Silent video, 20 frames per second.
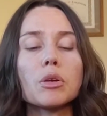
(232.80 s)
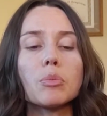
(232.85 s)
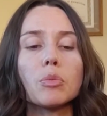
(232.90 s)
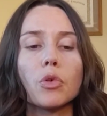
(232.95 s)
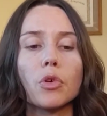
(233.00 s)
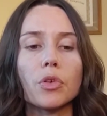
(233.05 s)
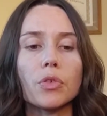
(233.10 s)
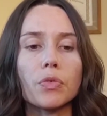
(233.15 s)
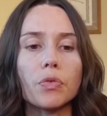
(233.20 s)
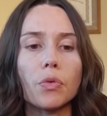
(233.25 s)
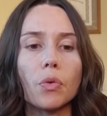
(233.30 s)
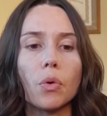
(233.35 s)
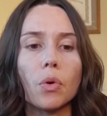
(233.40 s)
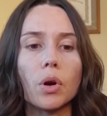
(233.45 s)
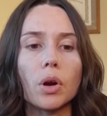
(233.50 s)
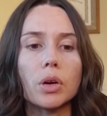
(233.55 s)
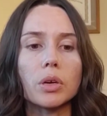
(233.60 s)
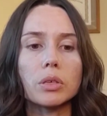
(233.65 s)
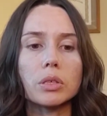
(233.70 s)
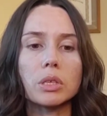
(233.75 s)
board
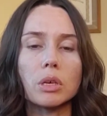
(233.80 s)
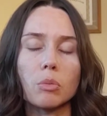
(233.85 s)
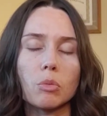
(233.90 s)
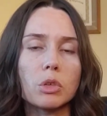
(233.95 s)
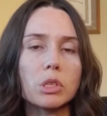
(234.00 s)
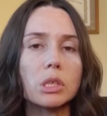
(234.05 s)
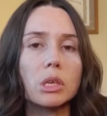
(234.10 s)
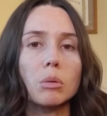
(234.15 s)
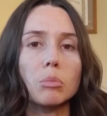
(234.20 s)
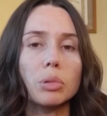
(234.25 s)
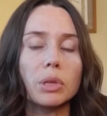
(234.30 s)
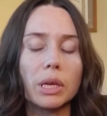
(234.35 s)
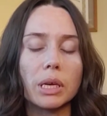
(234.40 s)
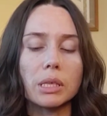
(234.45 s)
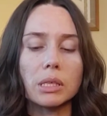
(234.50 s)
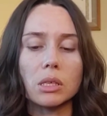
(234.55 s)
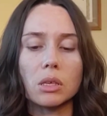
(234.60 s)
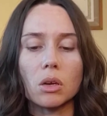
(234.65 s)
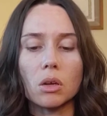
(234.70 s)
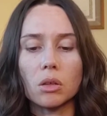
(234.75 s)
for someone's
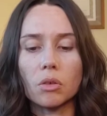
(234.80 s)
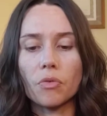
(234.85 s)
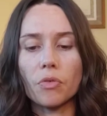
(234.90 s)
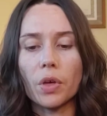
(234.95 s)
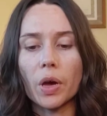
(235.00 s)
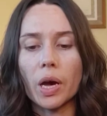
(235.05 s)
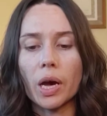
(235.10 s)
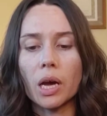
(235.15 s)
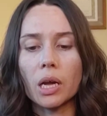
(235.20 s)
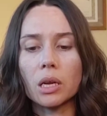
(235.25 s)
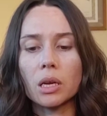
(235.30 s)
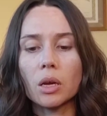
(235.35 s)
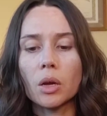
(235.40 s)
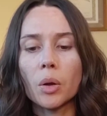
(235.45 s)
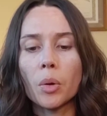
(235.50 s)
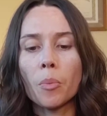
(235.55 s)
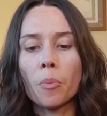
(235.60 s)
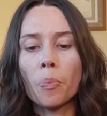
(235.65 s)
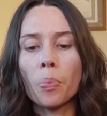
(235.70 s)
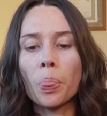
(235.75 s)
complaints and all of that.
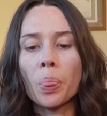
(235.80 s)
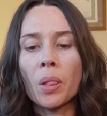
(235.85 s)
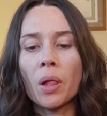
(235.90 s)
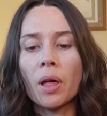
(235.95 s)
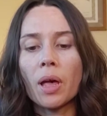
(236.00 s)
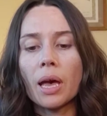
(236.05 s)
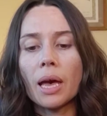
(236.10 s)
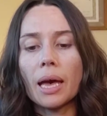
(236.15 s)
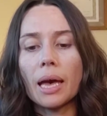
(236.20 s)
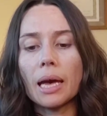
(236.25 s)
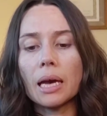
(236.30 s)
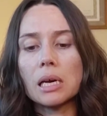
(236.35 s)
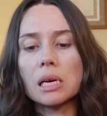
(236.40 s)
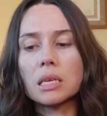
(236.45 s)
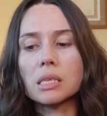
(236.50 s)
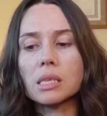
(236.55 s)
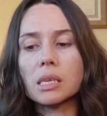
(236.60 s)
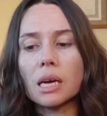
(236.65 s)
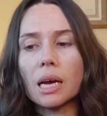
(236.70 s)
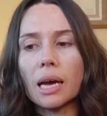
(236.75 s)

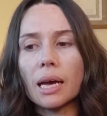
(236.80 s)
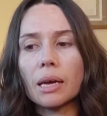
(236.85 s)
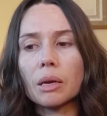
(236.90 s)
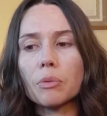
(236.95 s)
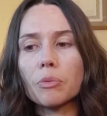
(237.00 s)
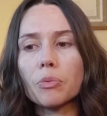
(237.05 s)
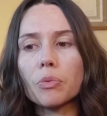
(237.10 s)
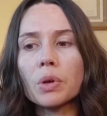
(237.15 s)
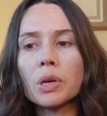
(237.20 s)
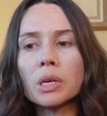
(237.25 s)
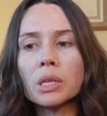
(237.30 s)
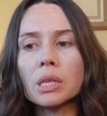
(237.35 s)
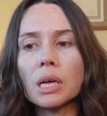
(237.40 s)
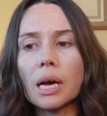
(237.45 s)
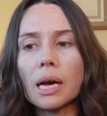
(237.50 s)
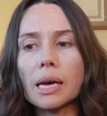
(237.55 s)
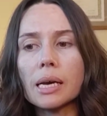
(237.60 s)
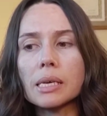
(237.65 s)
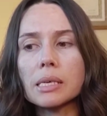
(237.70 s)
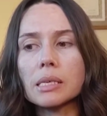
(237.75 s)
And I
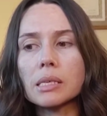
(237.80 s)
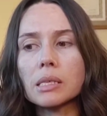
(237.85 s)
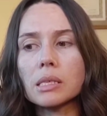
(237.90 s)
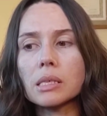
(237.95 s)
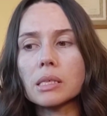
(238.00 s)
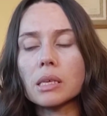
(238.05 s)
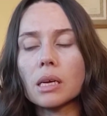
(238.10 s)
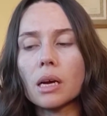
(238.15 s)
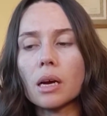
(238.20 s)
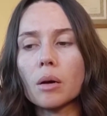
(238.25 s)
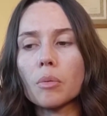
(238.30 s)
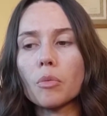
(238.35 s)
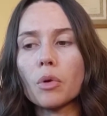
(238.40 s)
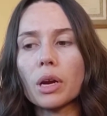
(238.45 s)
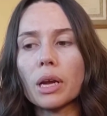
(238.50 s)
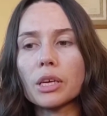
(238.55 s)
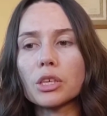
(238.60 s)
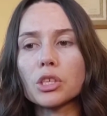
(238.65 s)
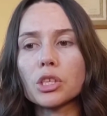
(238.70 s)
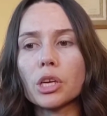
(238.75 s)
realized
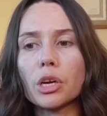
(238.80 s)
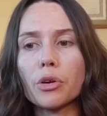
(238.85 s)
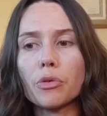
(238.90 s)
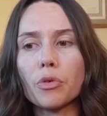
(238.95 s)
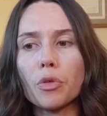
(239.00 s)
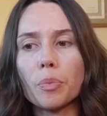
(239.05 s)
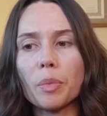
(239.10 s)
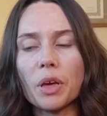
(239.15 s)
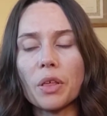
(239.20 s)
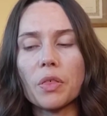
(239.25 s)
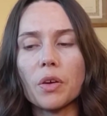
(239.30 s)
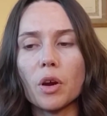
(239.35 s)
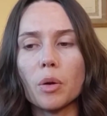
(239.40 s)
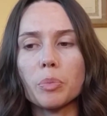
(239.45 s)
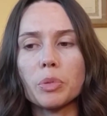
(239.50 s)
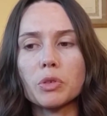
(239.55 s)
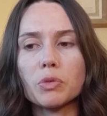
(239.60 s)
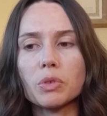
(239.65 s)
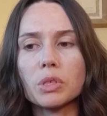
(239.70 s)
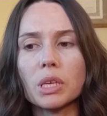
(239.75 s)
what I shared with my
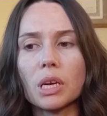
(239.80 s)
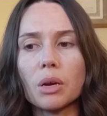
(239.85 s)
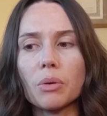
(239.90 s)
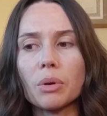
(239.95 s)
therapist was that